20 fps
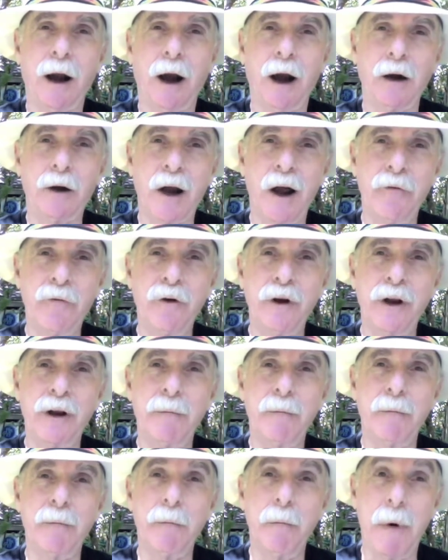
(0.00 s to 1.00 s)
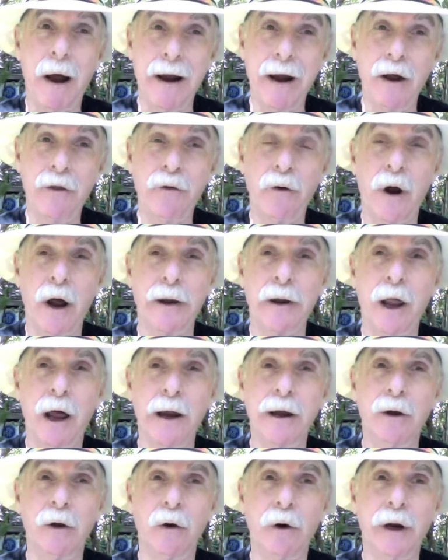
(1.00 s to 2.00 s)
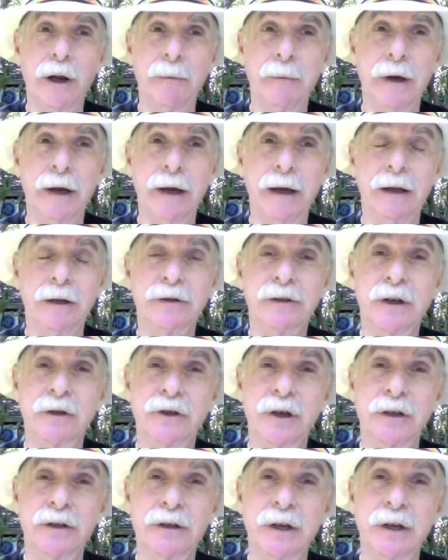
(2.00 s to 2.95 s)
are covered in my other online learning media, such as